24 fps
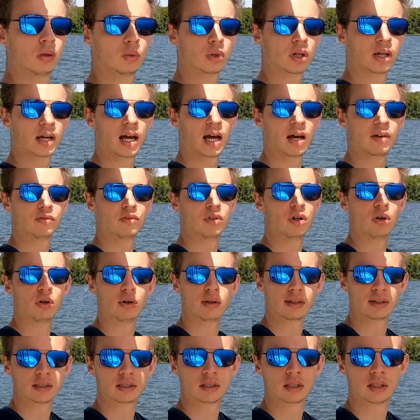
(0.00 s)
What I have
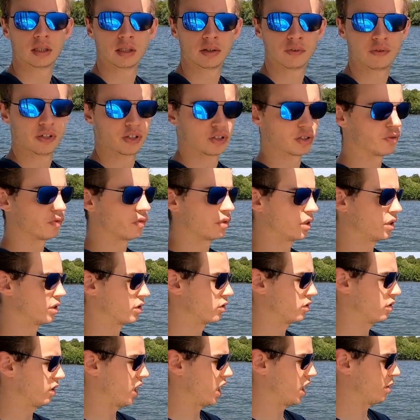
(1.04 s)
noticed fishing for these
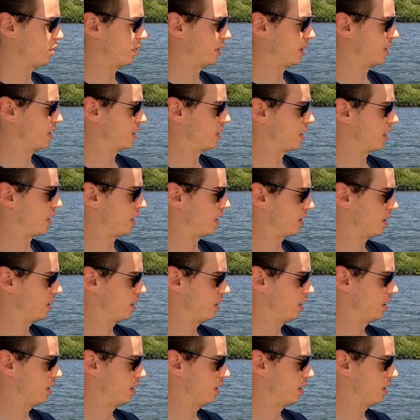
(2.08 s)
crappie is that